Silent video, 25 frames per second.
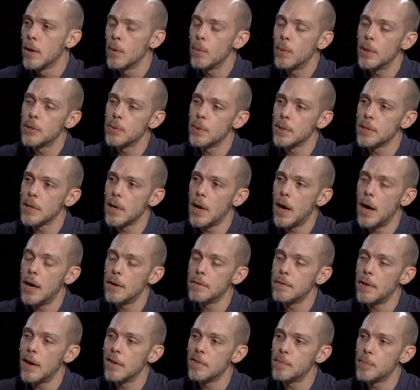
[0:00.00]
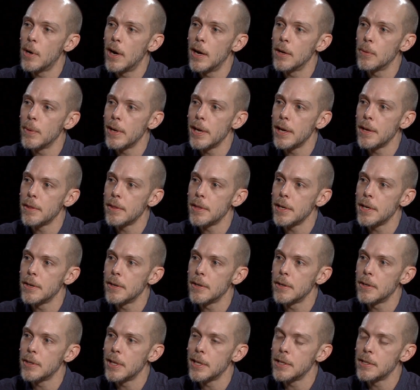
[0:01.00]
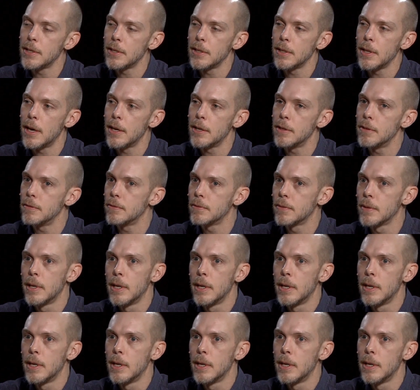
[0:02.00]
which was an off-Broadway theater that did a lot of,